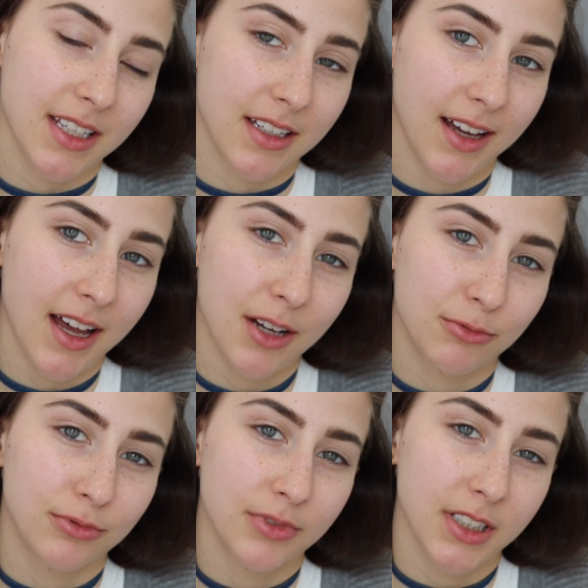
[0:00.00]
They got
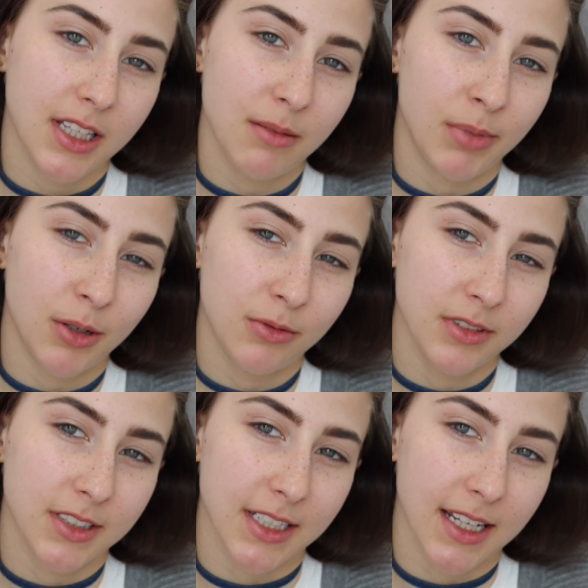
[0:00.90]
really
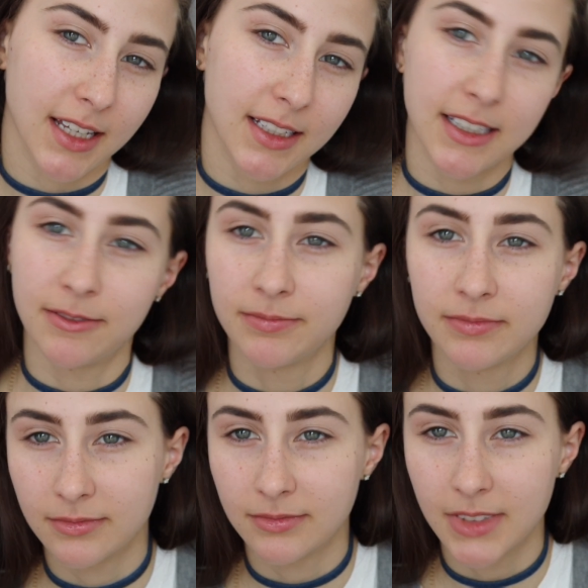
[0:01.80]
bold today.
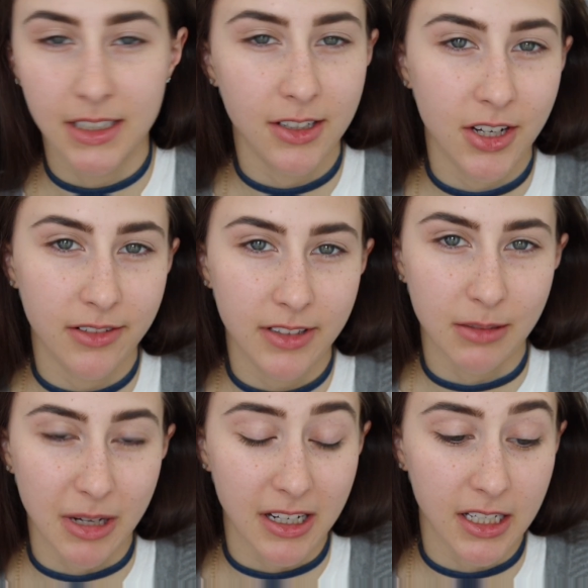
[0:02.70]
I don't know how I feel about